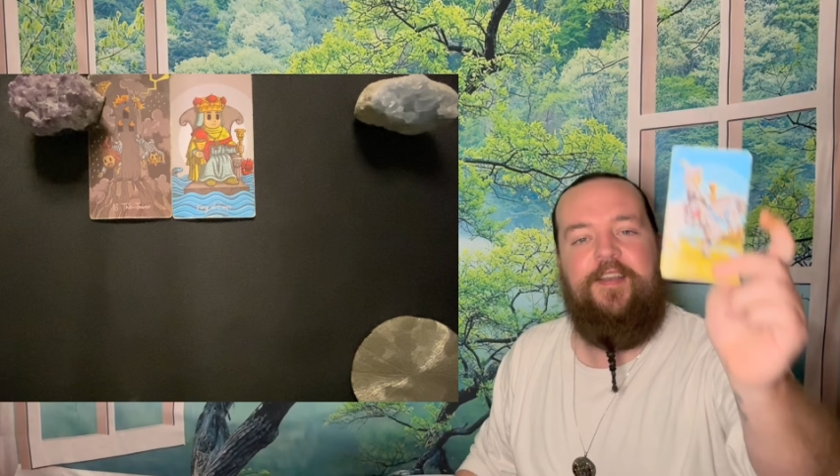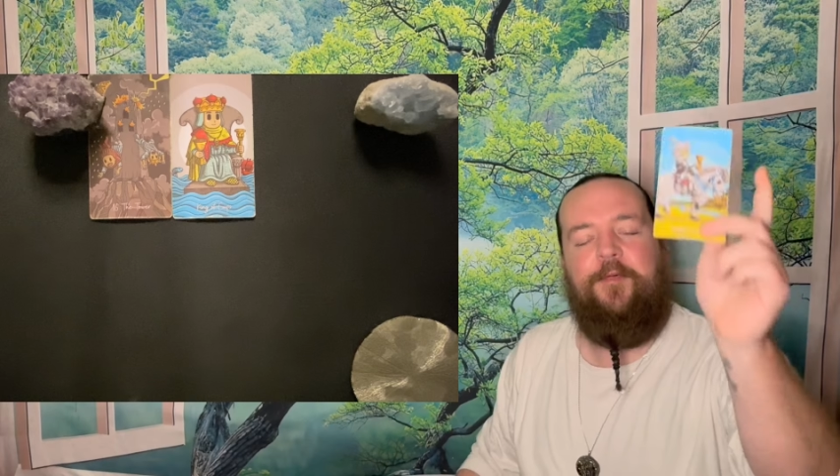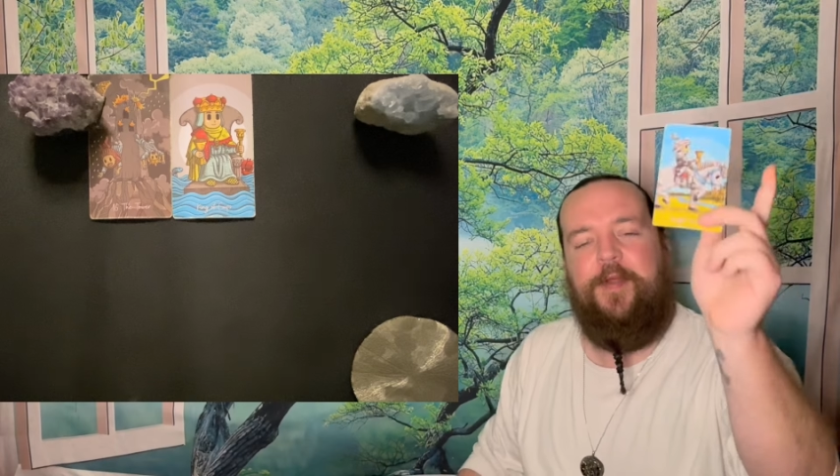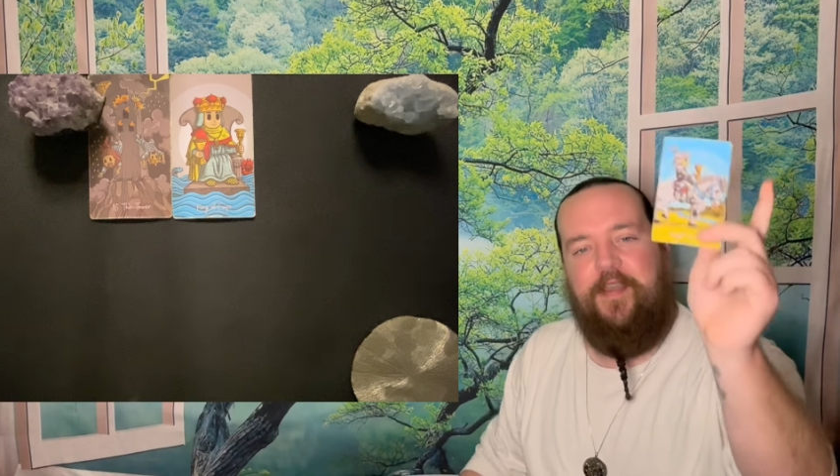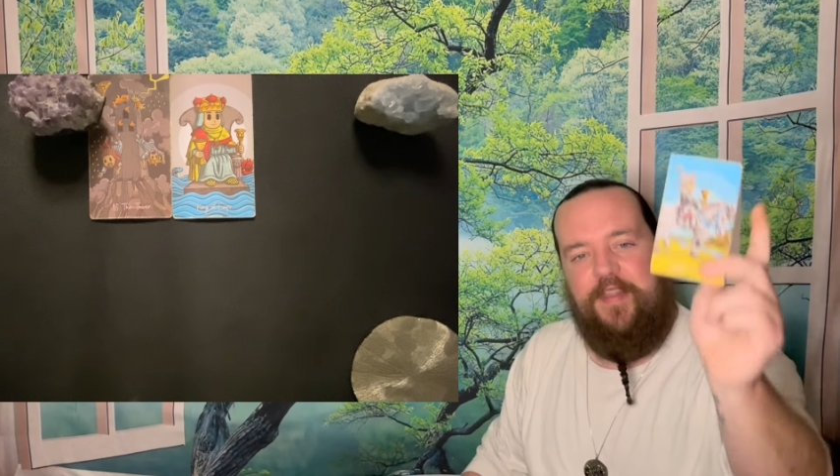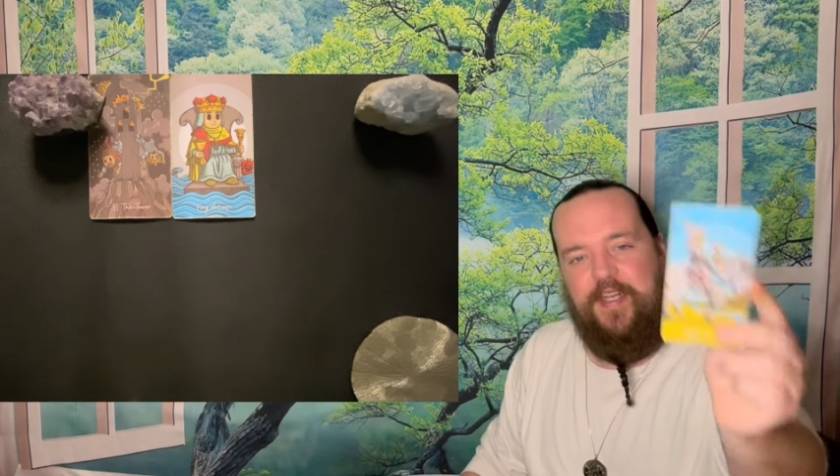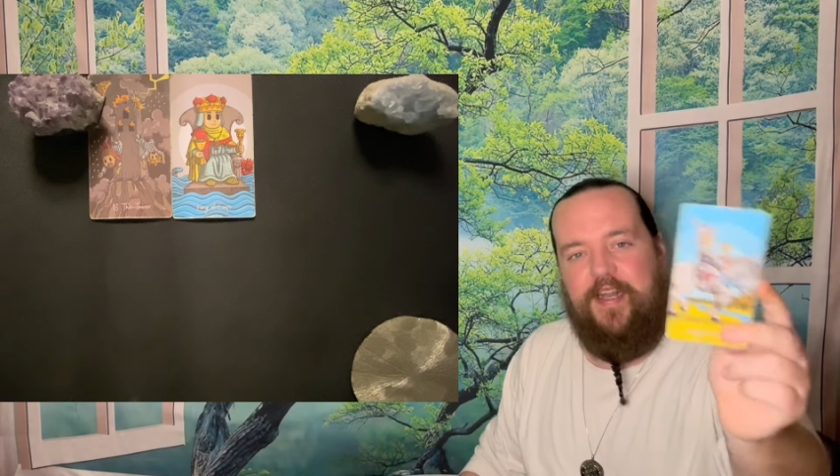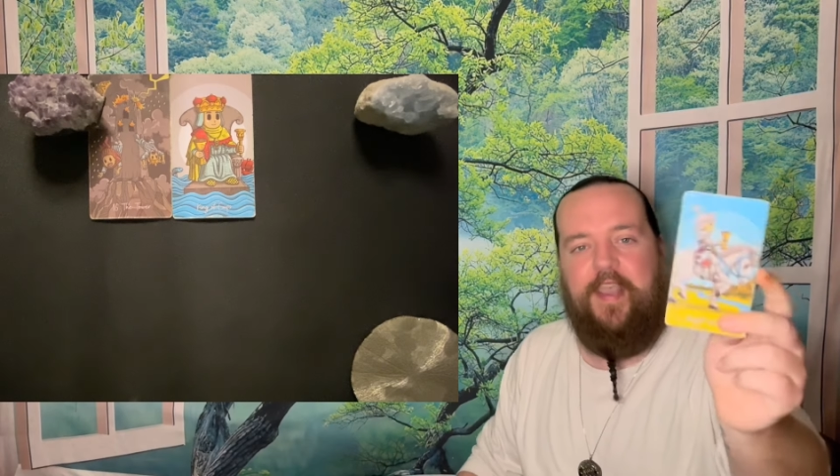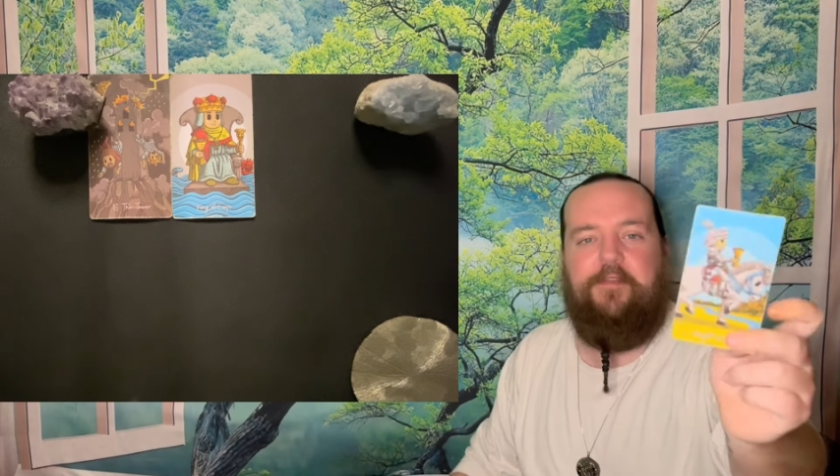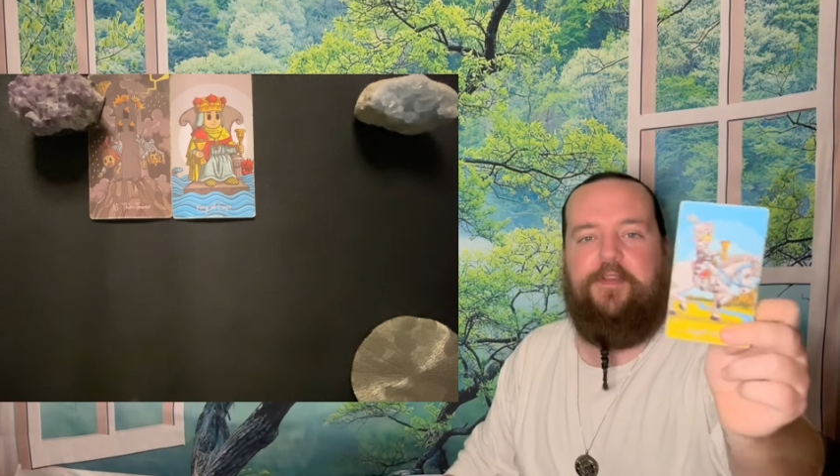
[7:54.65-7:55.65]
We have the
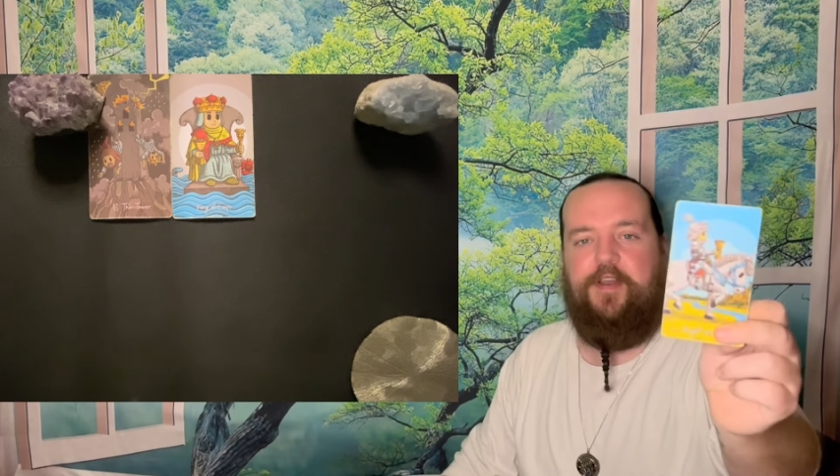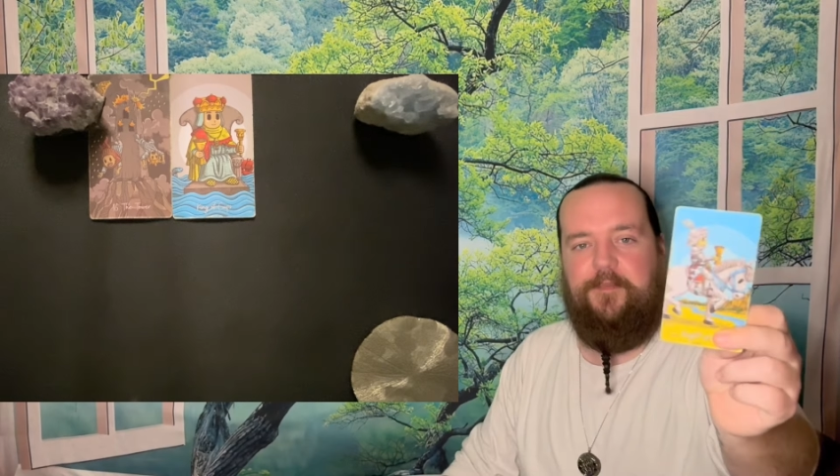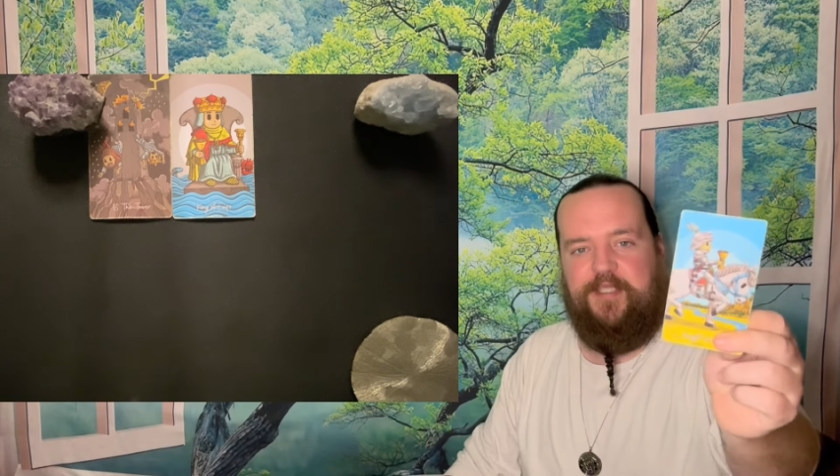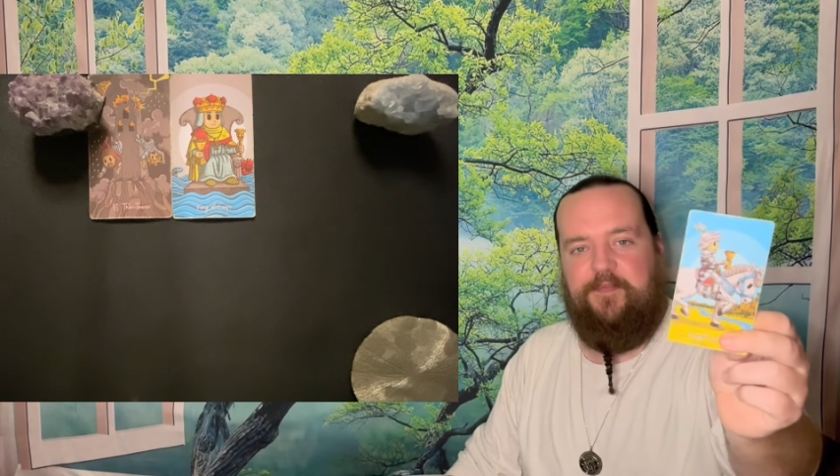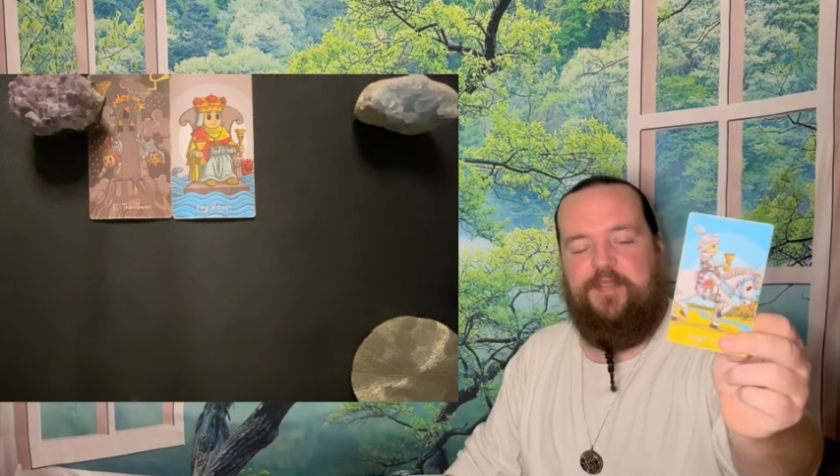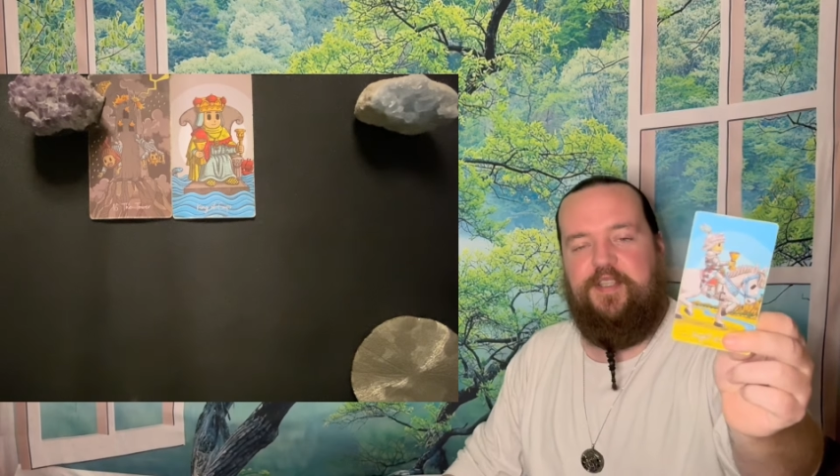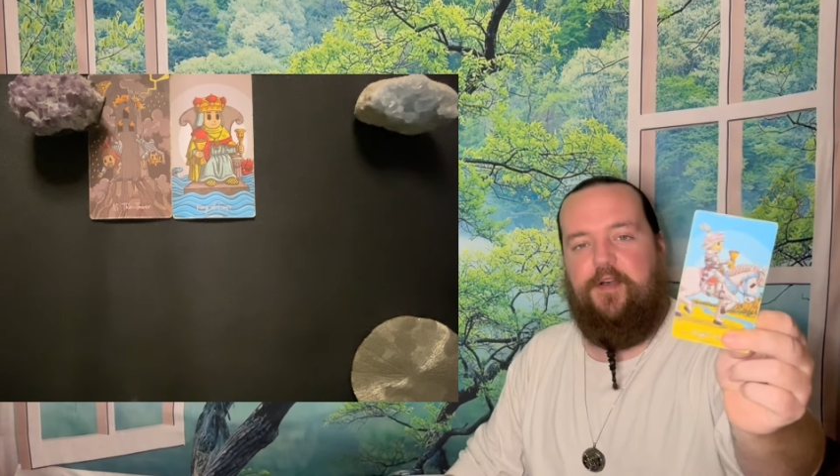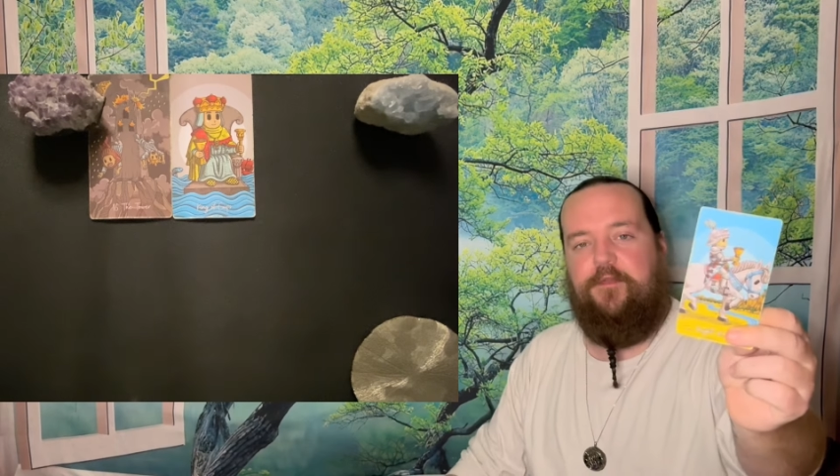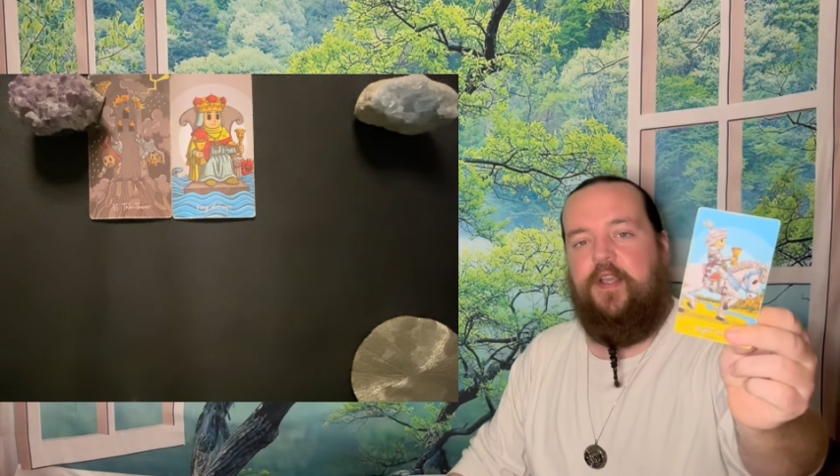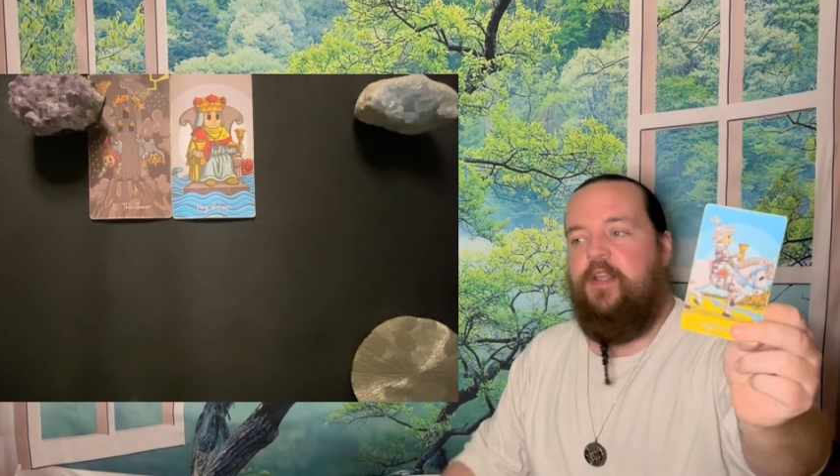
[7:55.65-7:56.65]
Knight of Cups
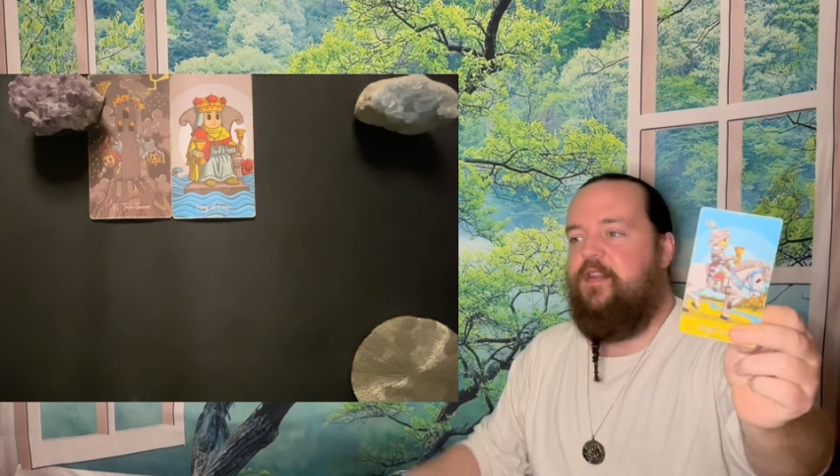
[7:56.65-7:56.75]
himself.